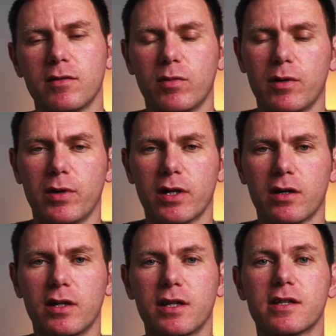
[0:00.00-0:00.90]
when I
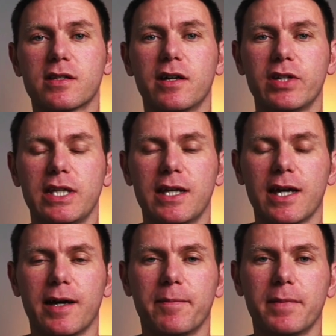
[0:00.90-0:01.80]
kind of discovered
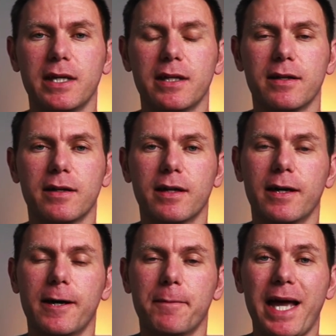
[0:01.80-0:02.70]
Ecamm in
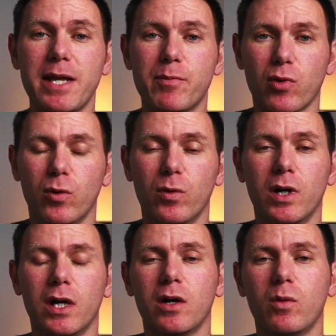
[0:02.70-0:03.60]
April
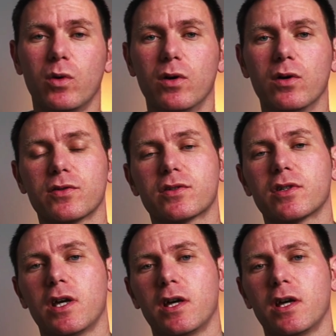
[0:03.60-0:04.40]
was